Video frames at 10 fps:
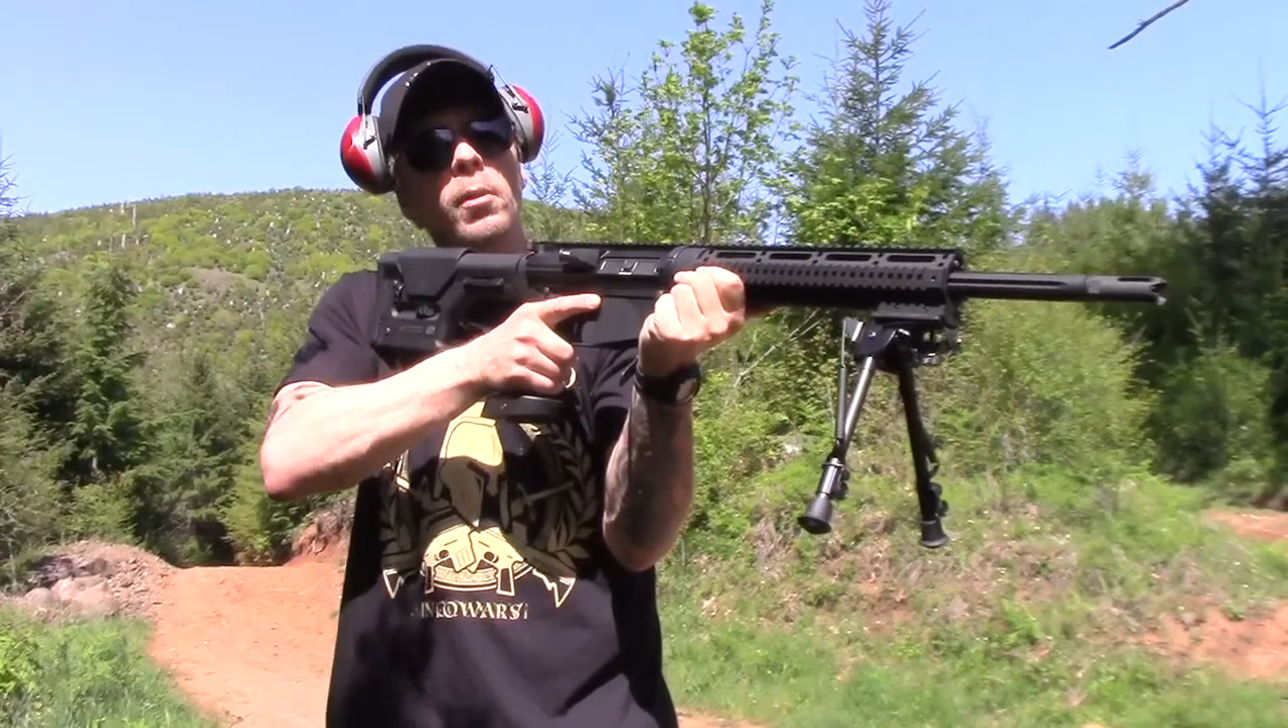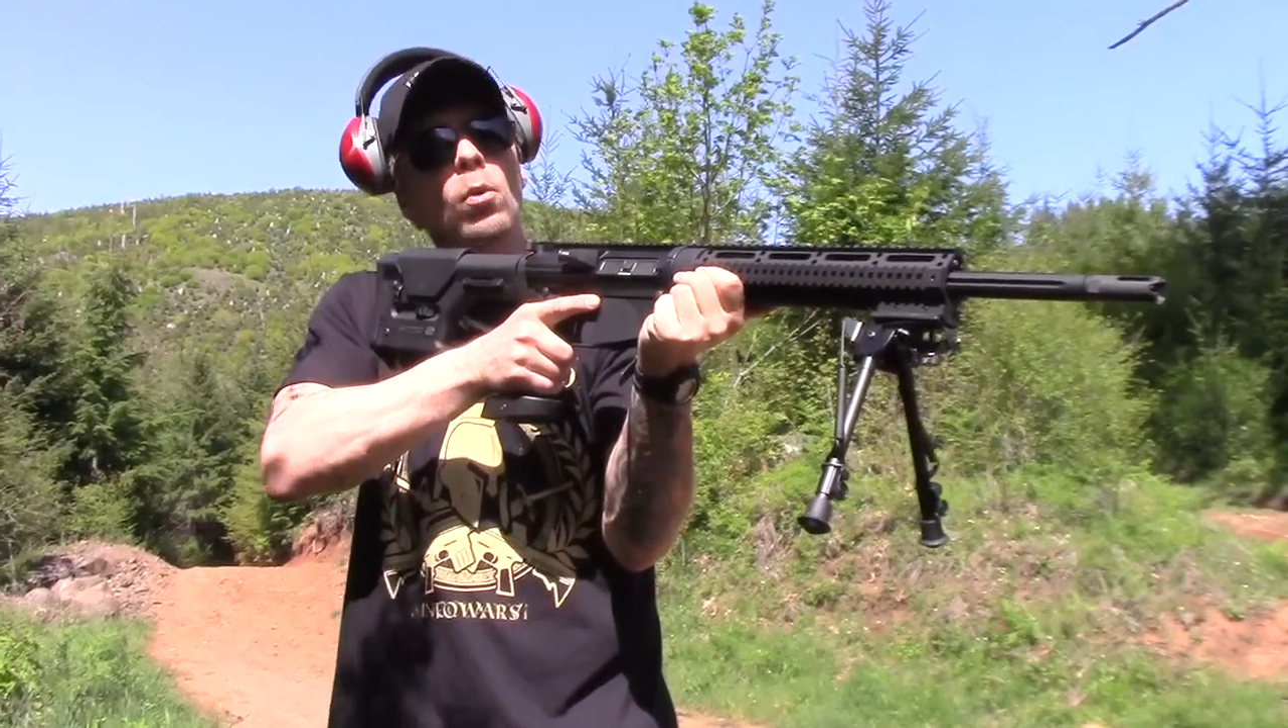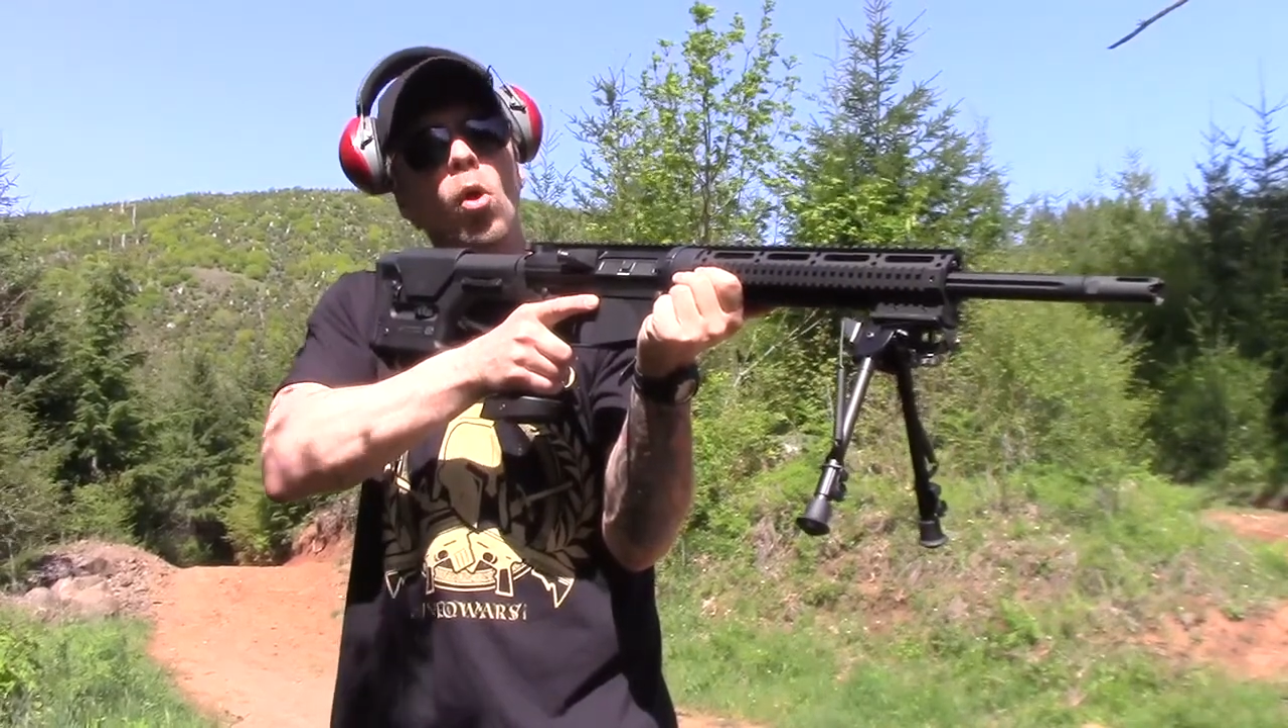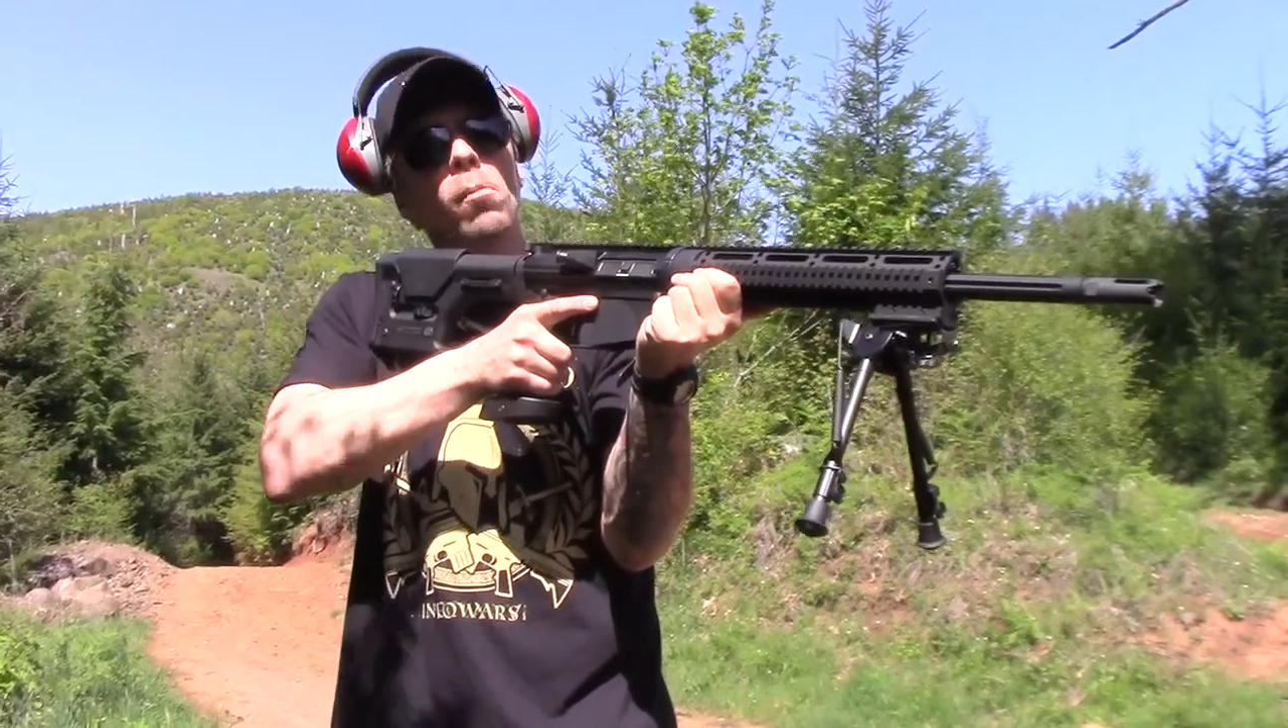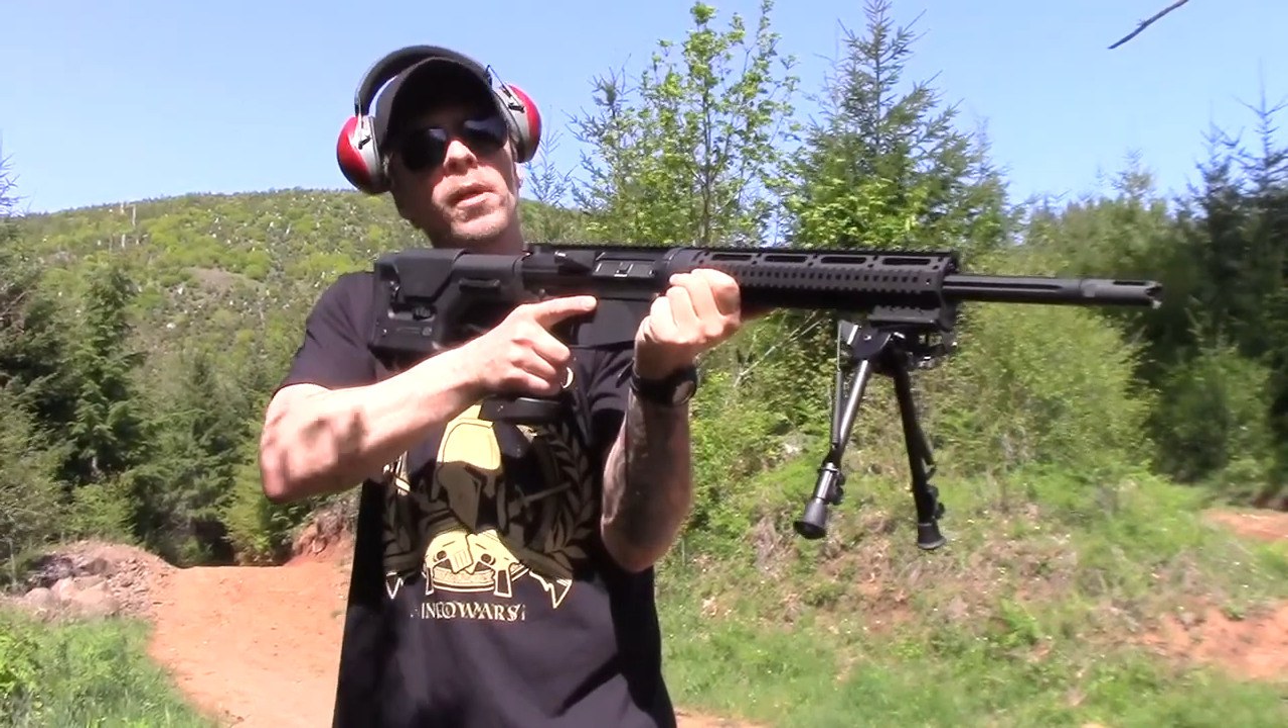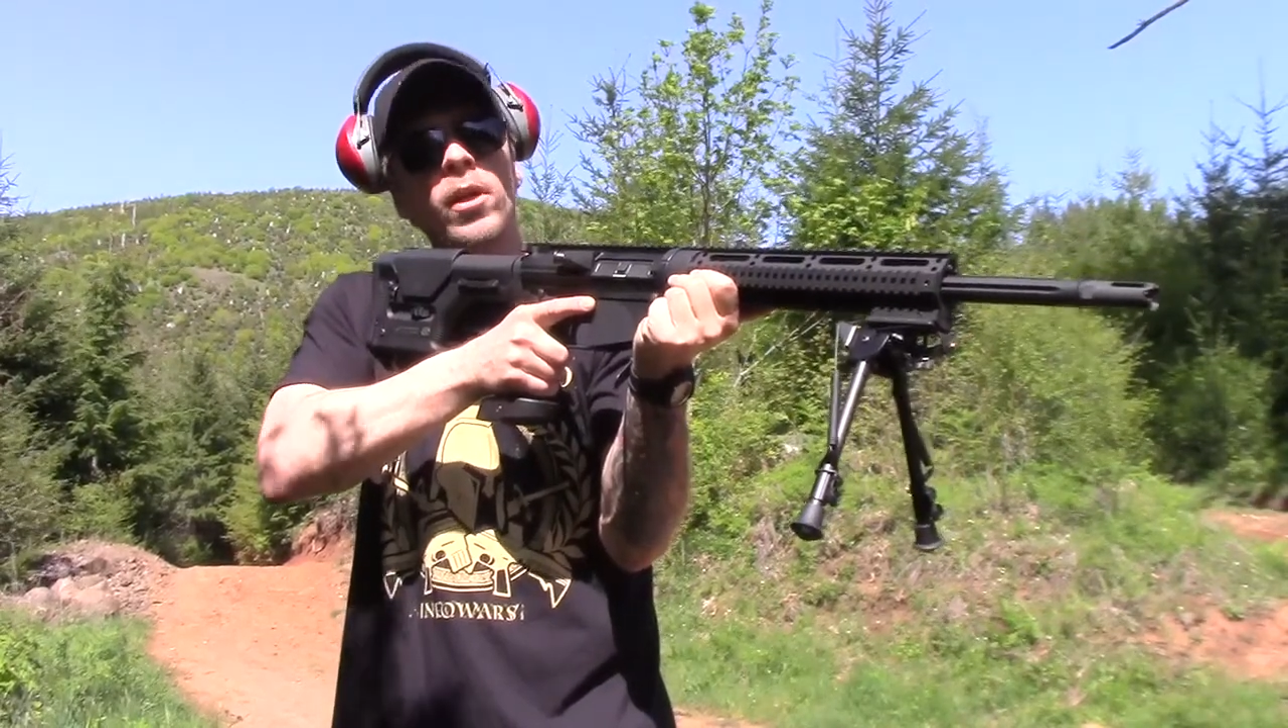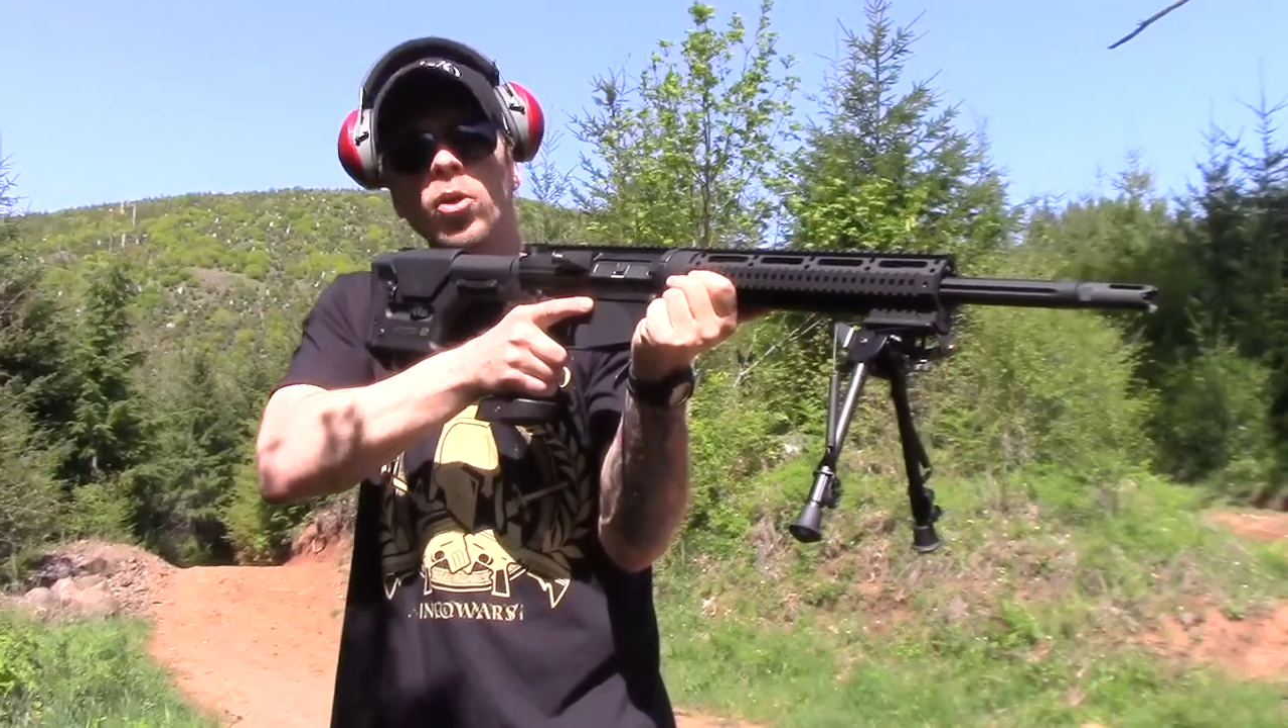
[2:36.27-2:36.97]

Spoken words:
and it won't be a